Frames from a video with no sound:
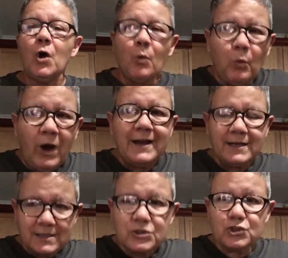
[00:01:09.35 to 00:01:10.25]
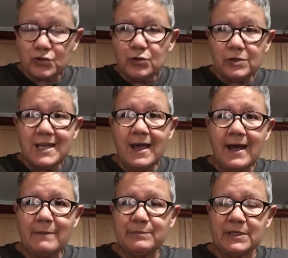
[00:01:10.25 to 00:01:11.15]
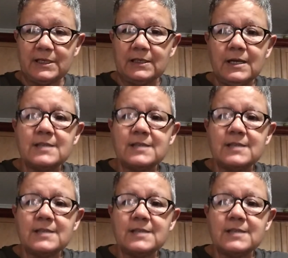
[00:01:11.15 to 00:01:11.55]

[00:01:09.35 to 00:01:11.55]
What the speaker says: What is truly happening?